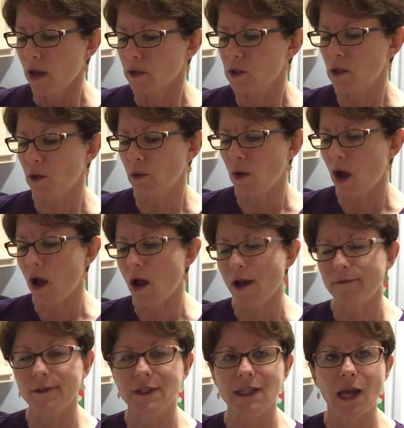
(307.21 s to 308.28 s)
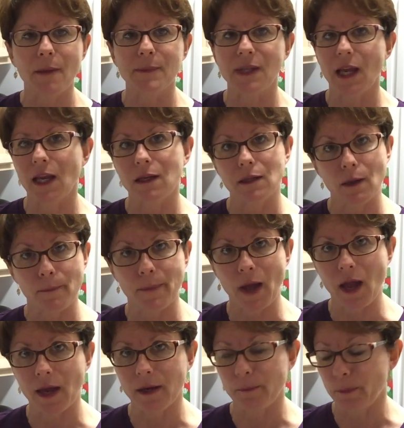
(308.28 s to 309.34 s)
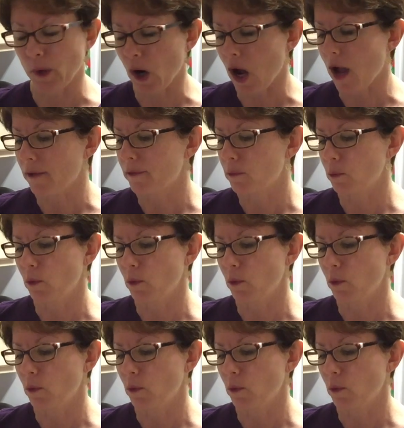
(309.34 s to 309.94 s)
So oftentimes I end up buying broth.